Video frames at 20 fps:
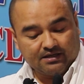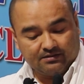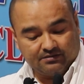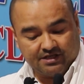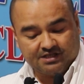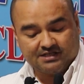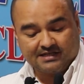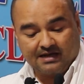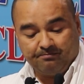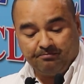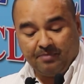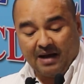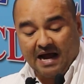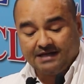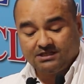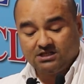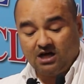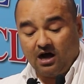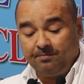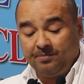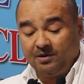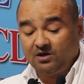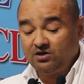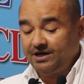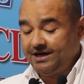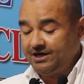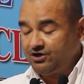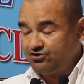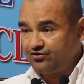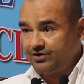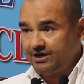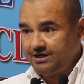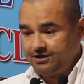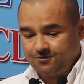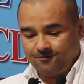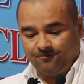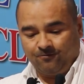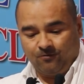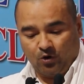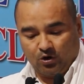this compact upon entry
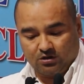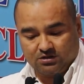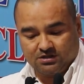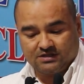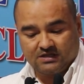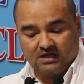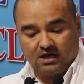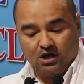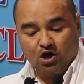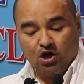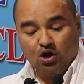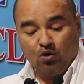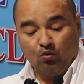into force